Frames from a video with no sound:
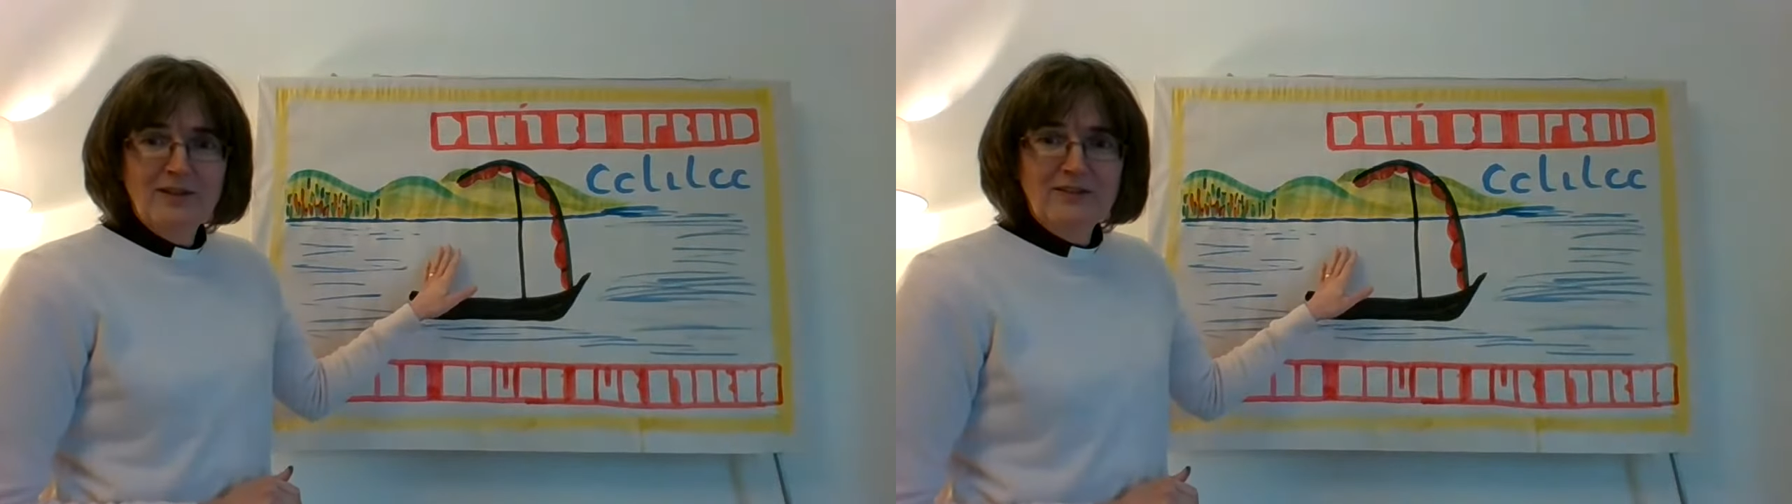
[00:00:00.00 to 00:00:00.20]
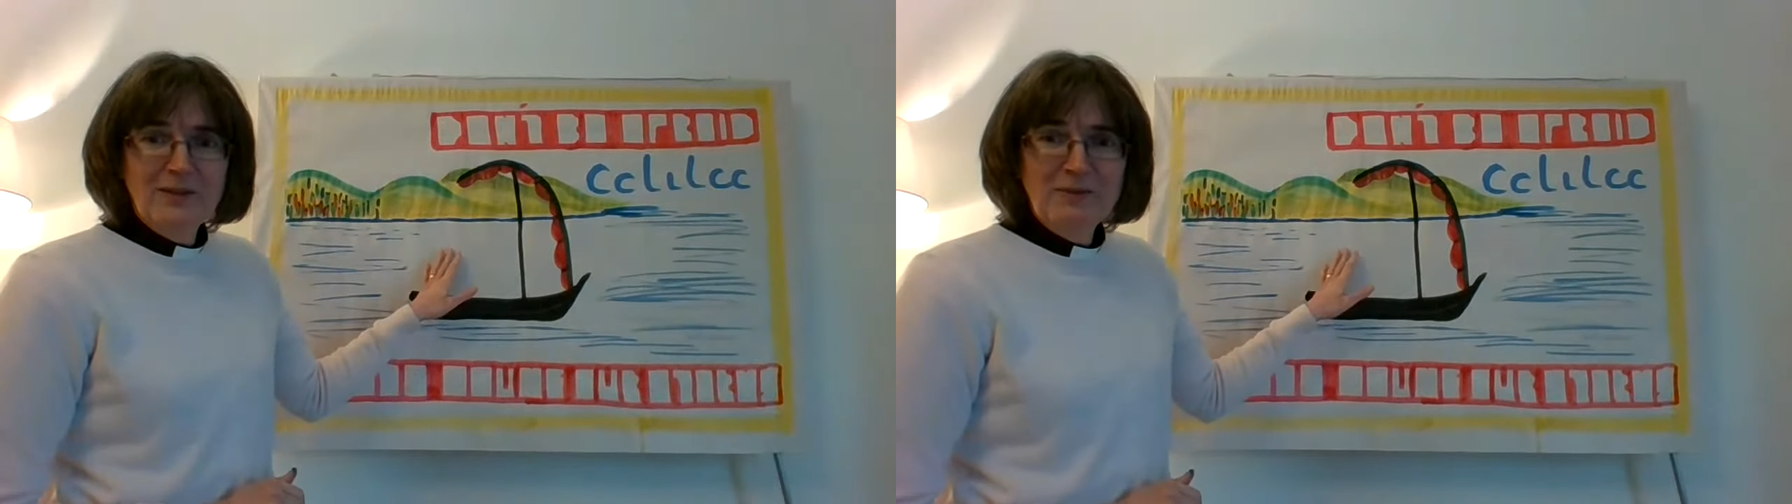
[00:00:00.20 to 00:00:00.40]

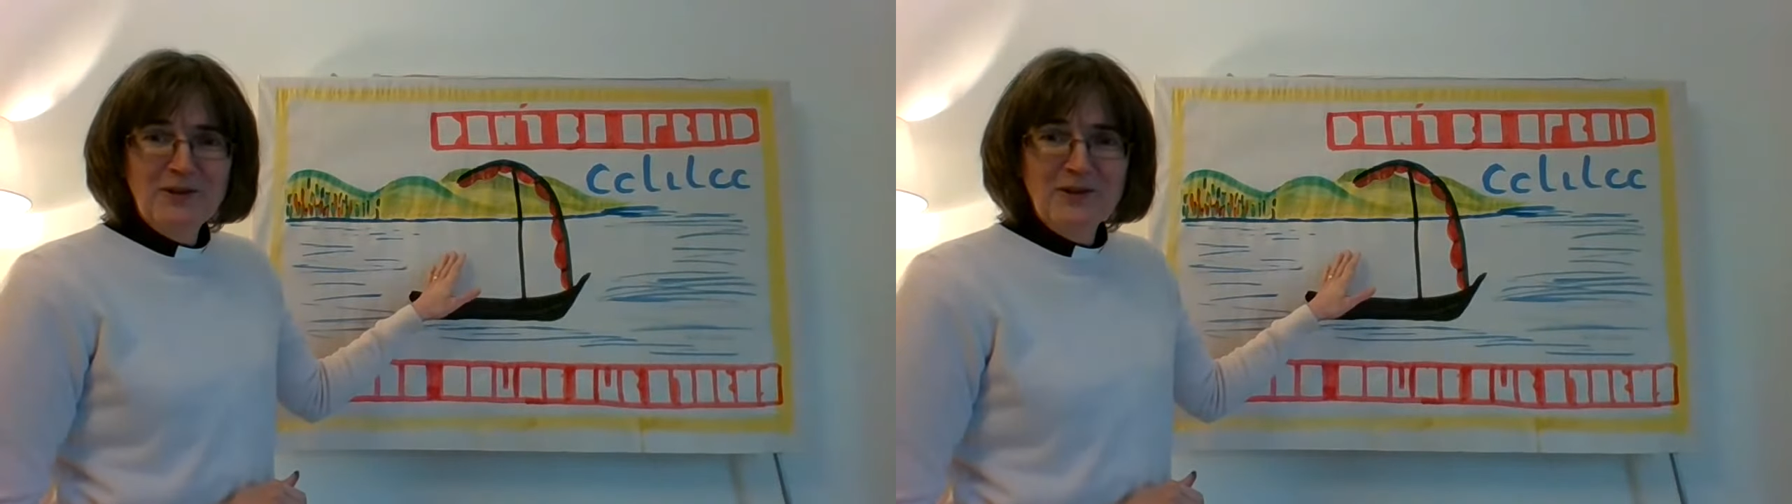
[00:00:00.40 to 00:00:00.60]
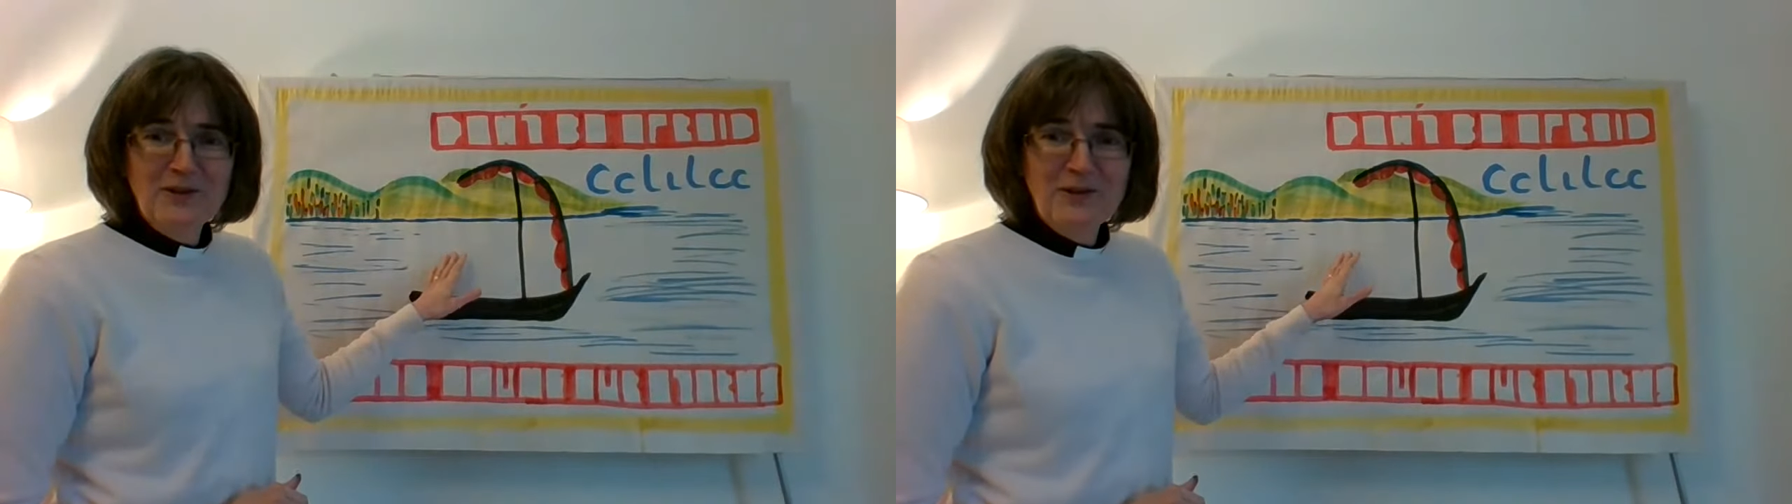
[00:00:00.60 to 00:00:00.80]

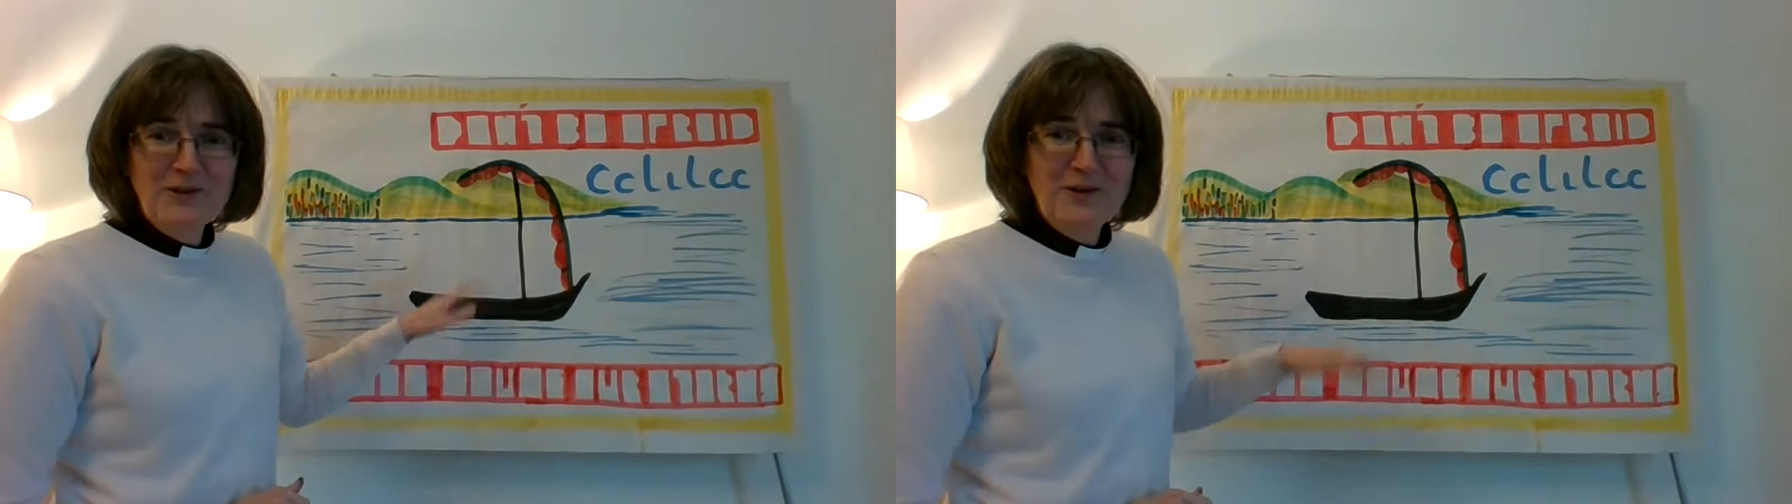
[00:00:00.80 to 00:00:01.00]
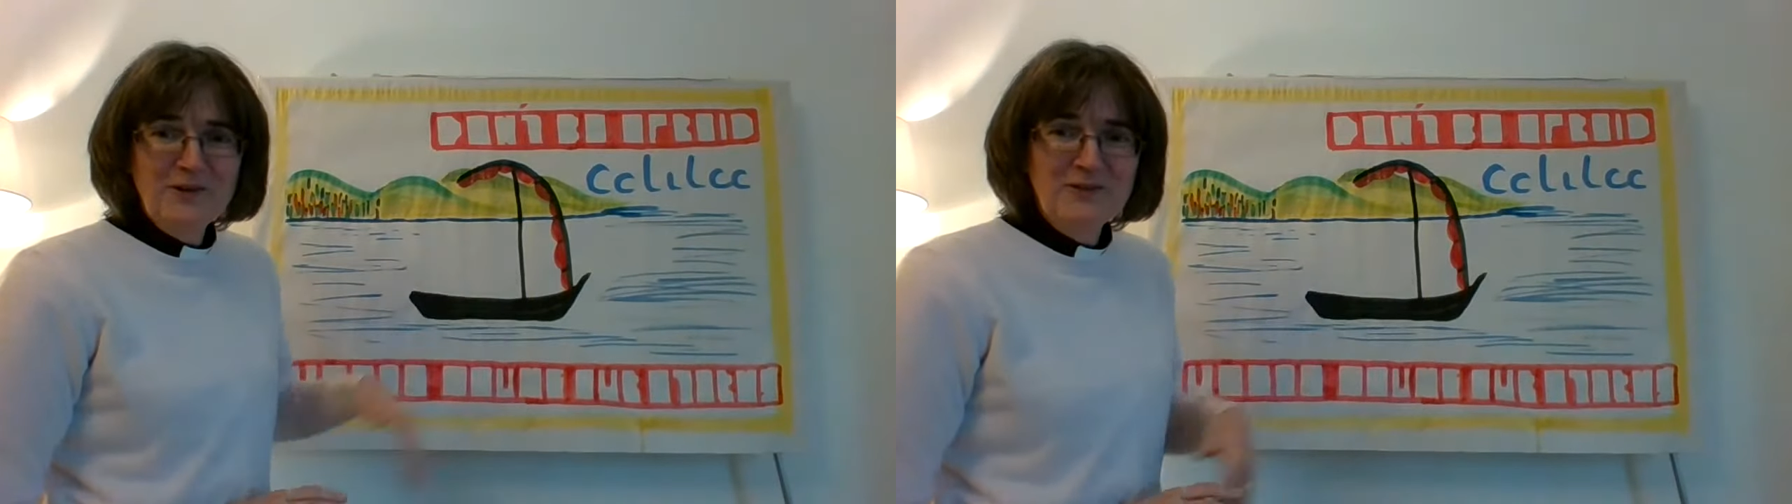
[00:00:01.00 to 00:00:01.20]
typical
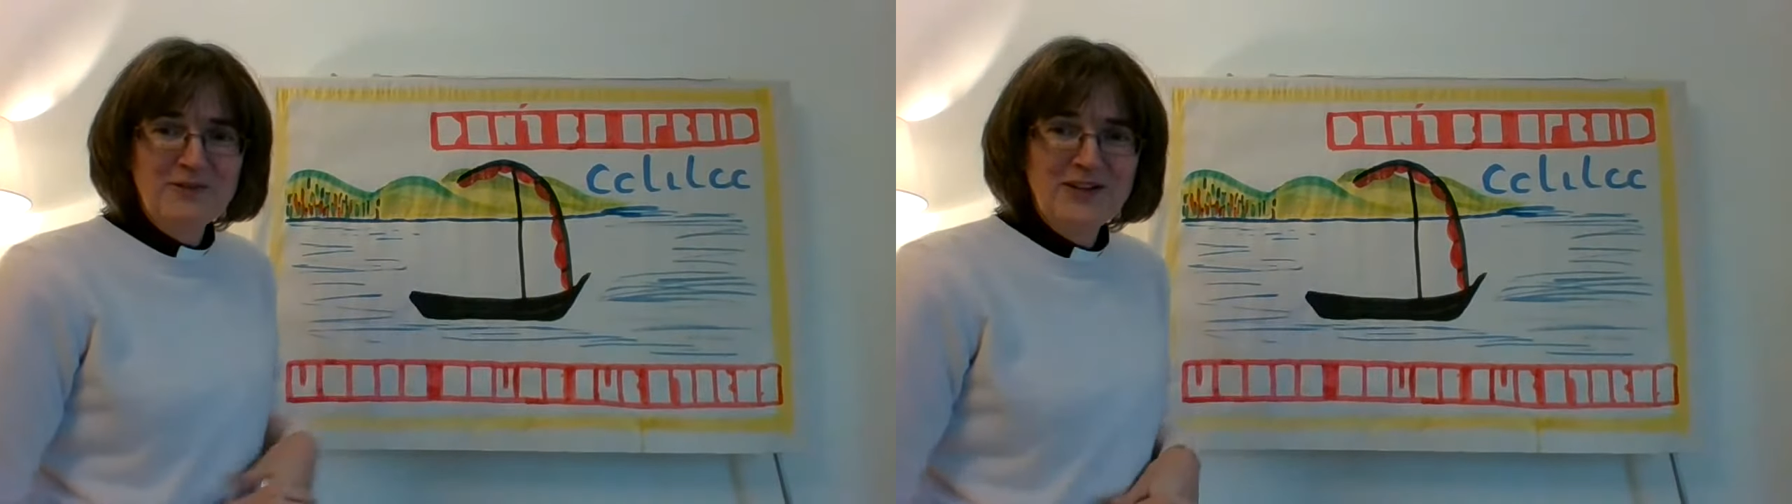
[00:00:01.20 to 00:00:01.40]
of